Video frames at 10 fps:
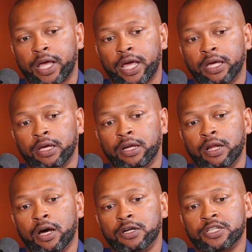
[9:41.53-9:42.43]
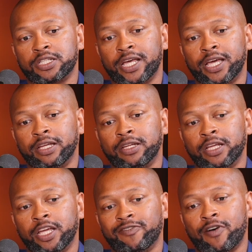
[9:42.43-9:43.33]
and understand
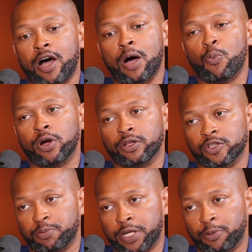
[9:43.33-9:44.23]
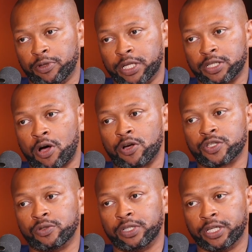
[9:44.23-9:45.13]
if I'm one of those people that's
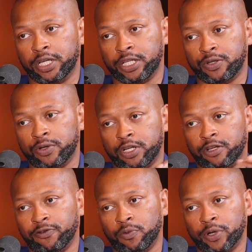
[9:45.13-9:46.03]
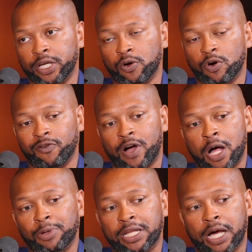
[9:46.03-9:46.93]
also looking at you in a different way, or if
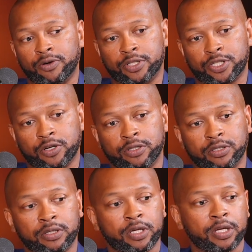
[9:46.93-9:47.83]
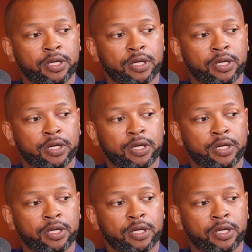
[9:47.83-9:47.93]
I'm allowing certain